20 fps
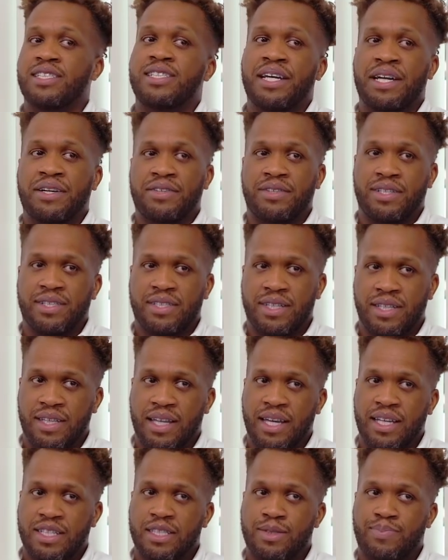share this in
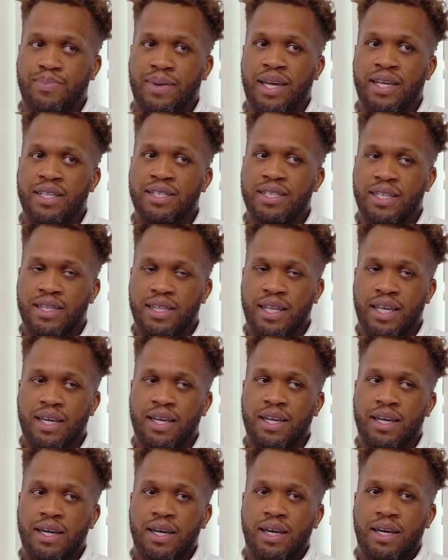that space. I
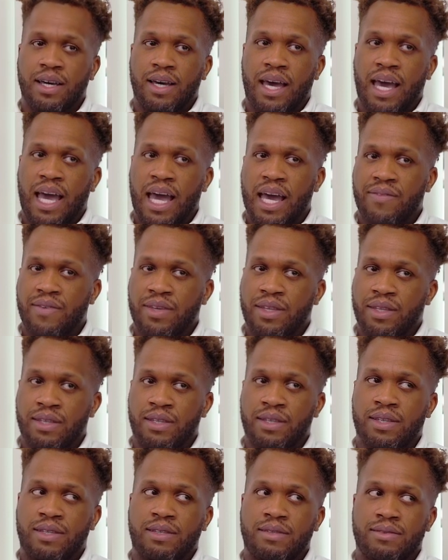think
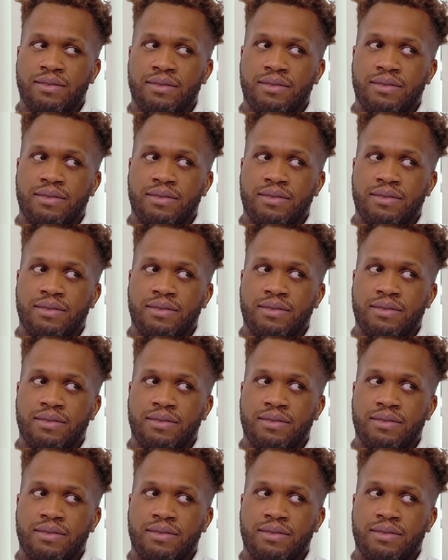having